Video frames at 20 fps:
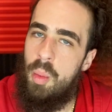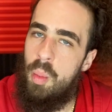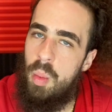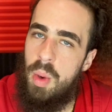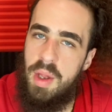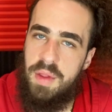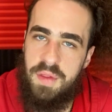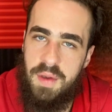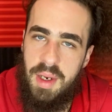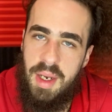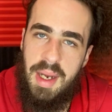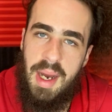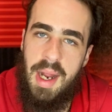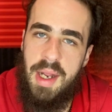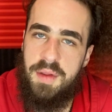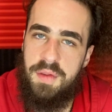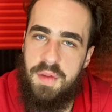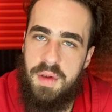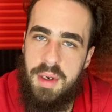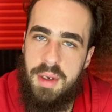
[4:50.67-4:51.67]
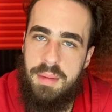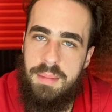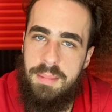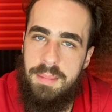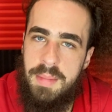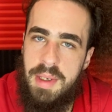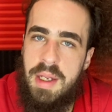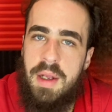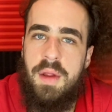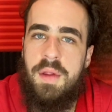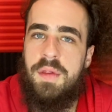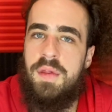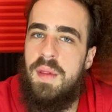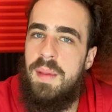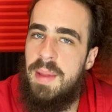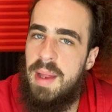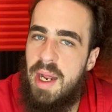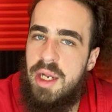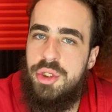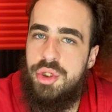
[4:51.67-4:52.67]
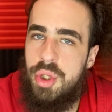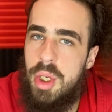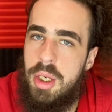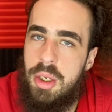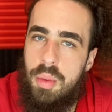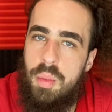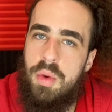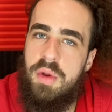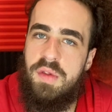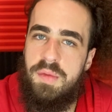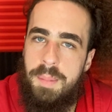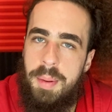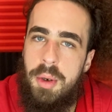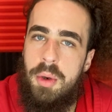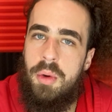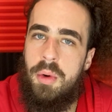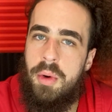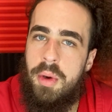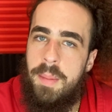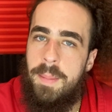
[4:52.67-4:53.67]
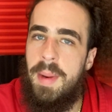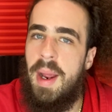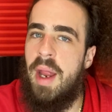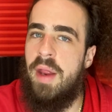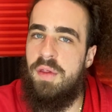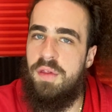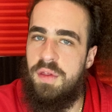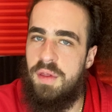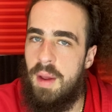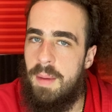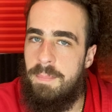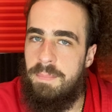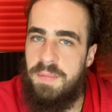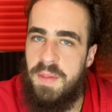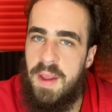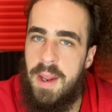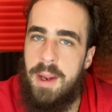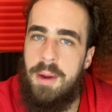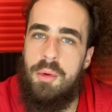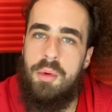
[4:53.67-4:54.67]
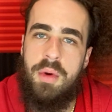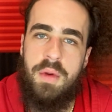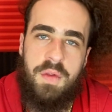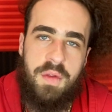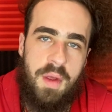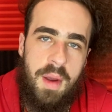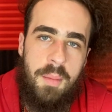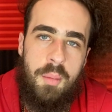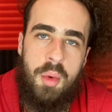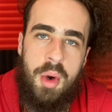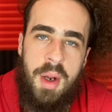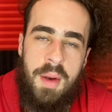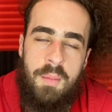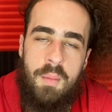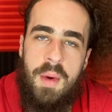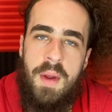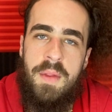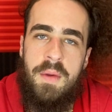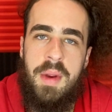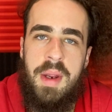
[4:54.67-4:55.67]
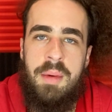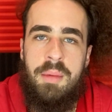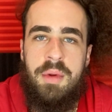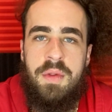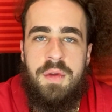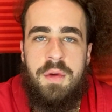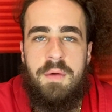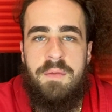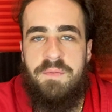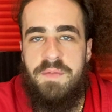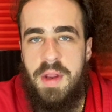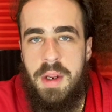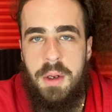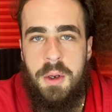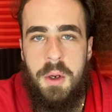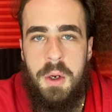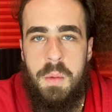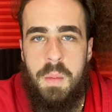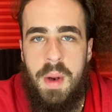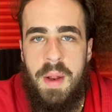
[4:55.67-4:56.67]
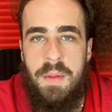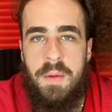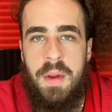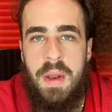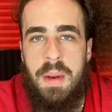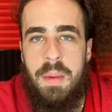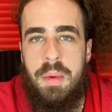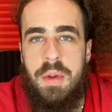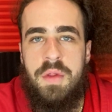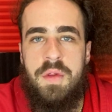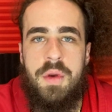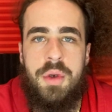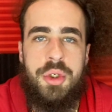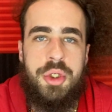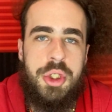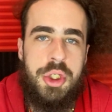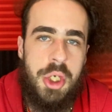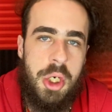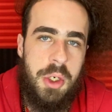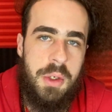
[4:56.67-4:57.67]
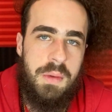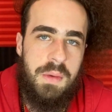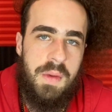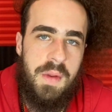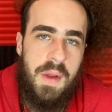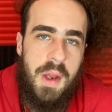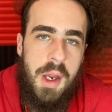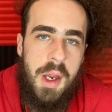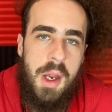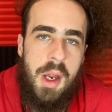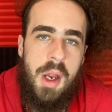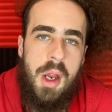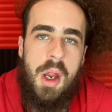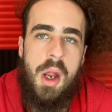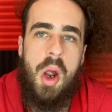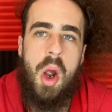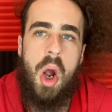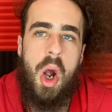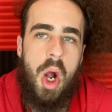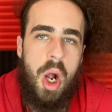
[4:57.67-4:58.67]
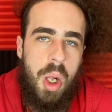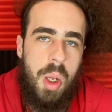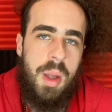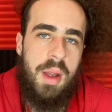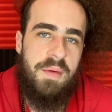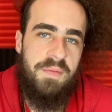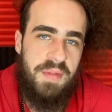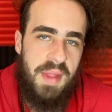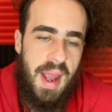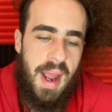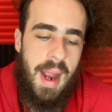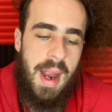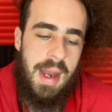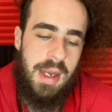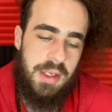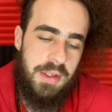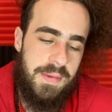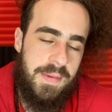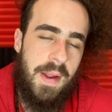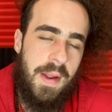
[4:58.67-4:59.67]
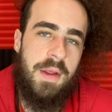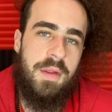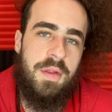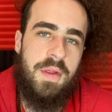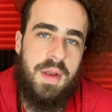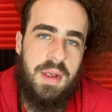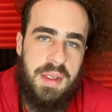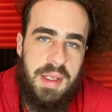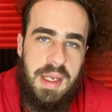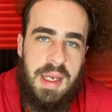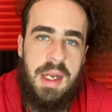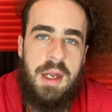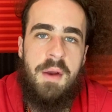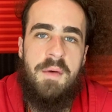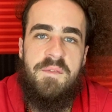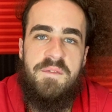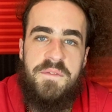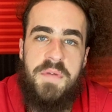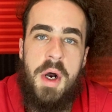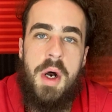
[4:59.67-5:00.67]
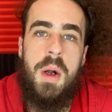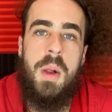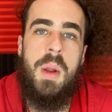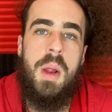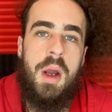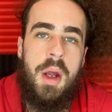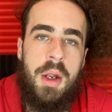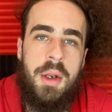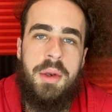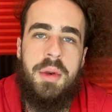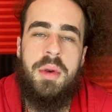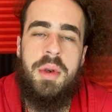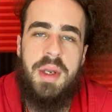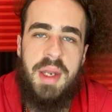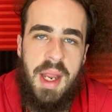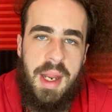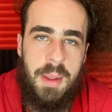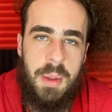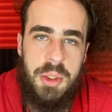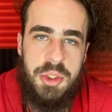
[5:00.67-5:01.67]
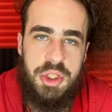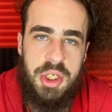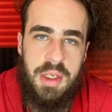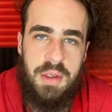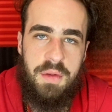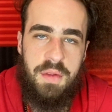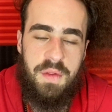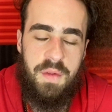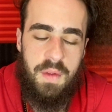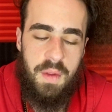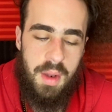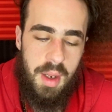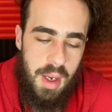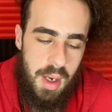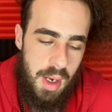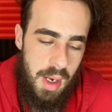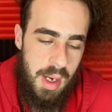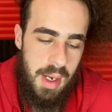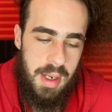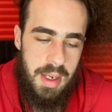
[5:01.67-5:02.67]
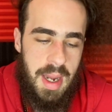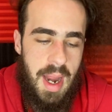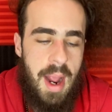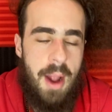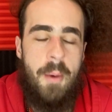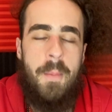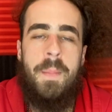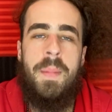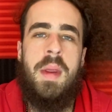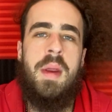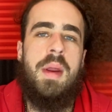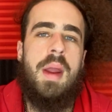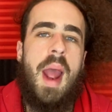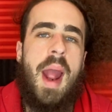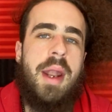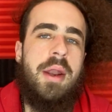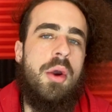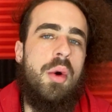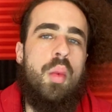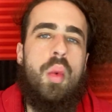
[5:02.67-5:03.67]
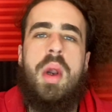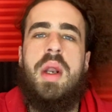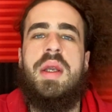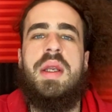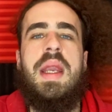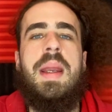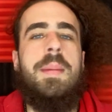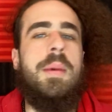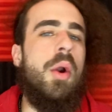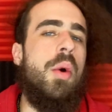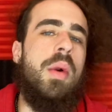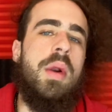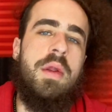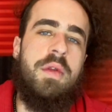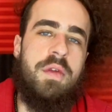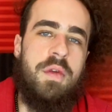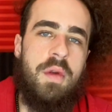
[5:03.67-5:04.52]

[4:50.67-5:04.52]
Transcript: Wasn't an accident because that trigger was pulled by something or someone, whether it was your finger, whether it was your shirt, all of that does indeed fall under negligence. Now, I don't want to keep going in